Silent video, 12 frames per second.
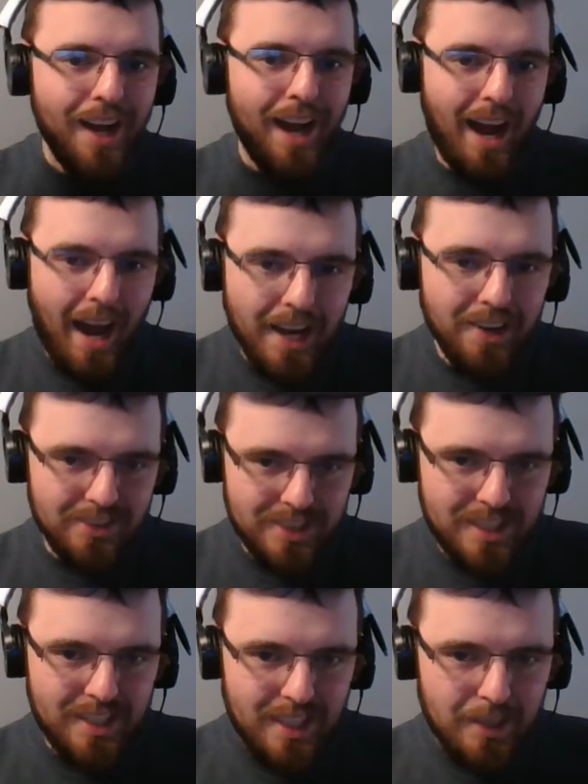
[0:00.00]
I don't
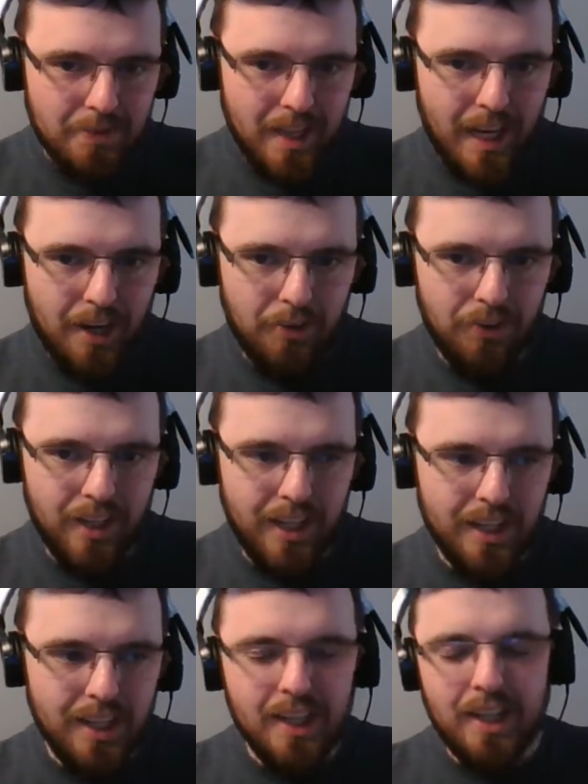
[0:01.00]
see him that way.
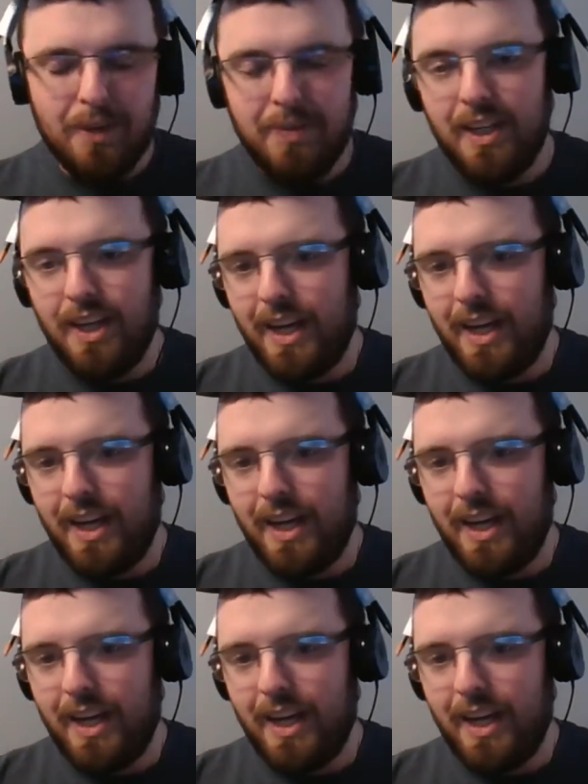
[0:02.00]
I mean,